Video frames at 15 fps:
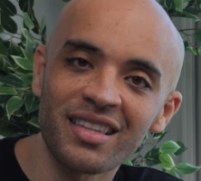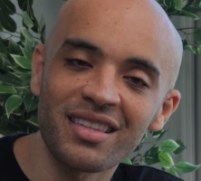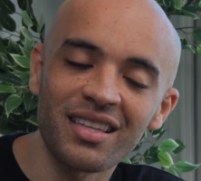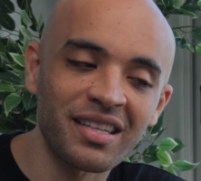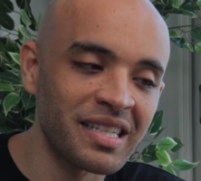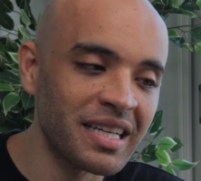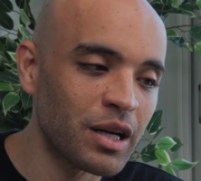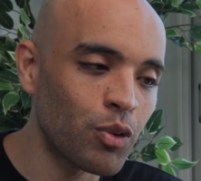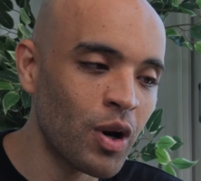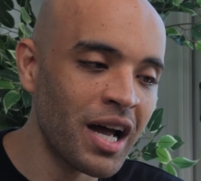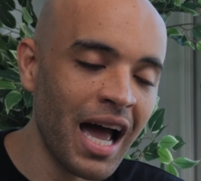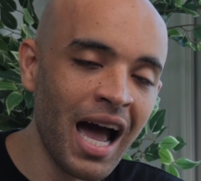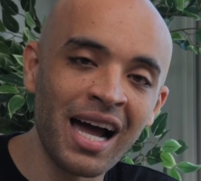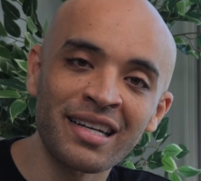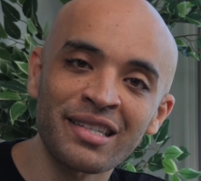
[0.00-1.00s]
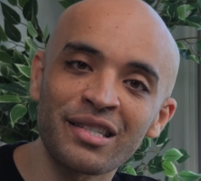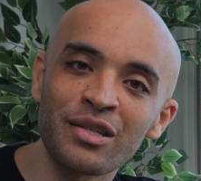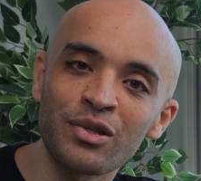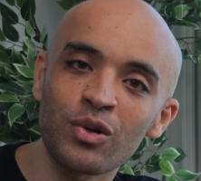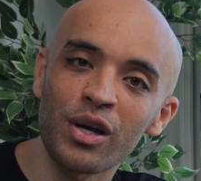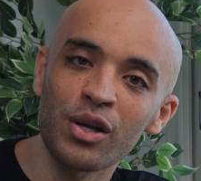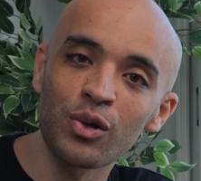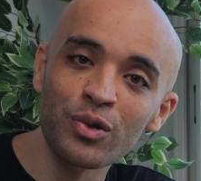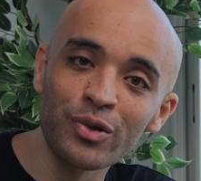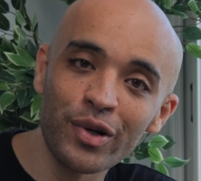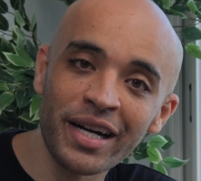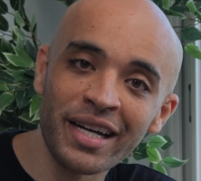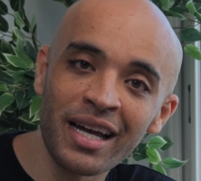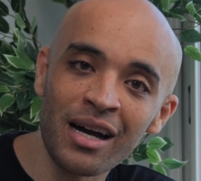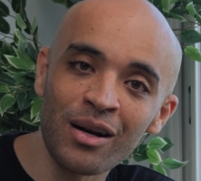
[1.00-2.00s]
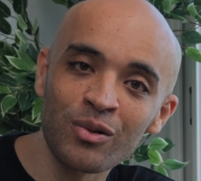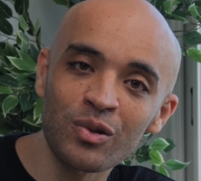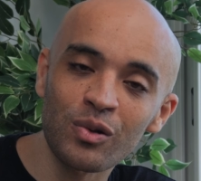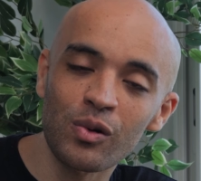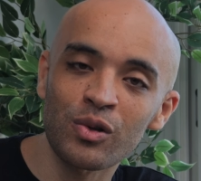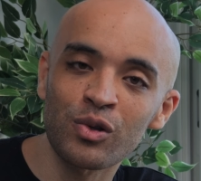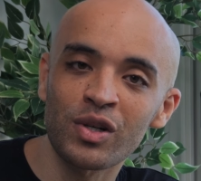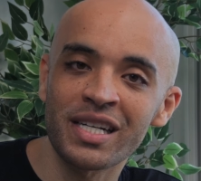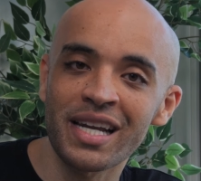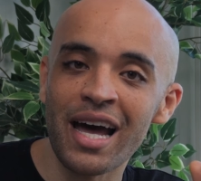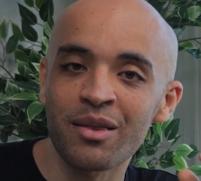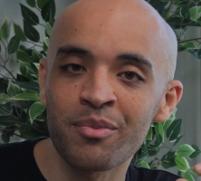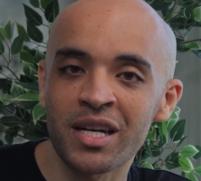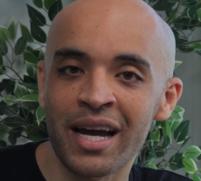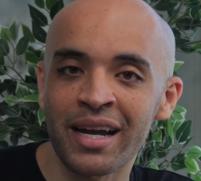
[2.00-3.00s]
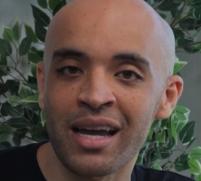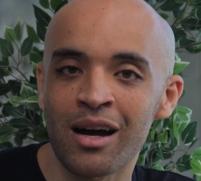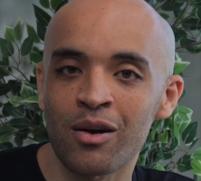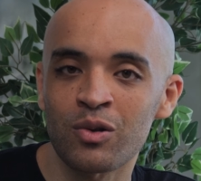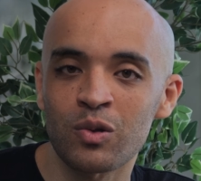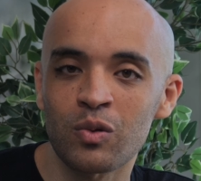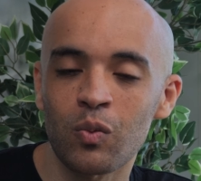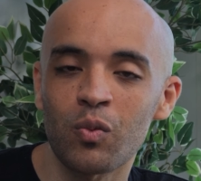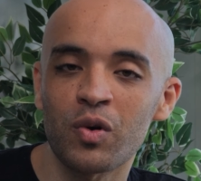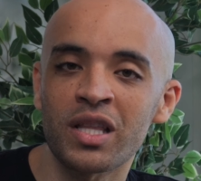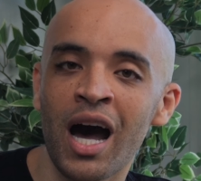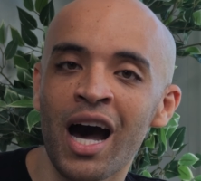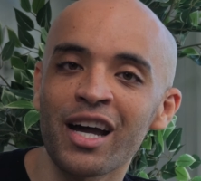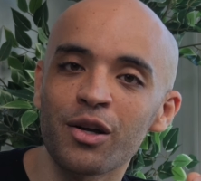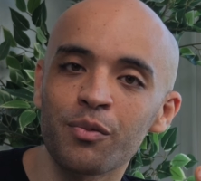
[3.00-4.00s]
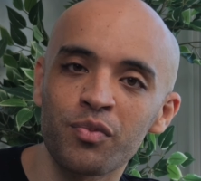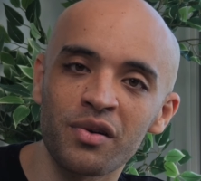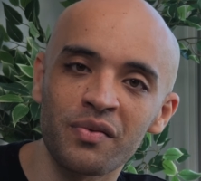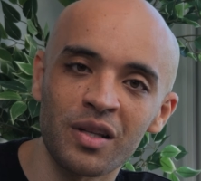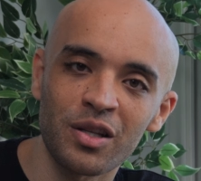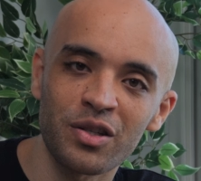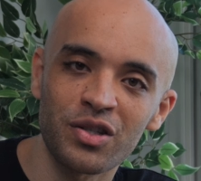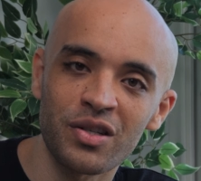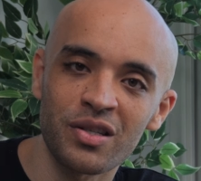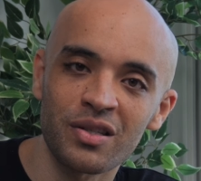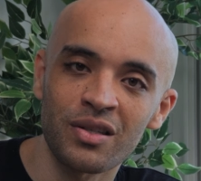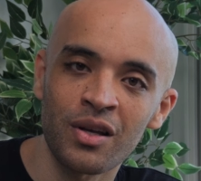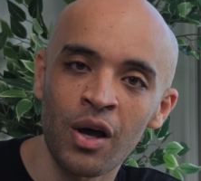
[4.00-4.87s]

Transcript: Does it grant access to a user account or to an admin account with higher privileges?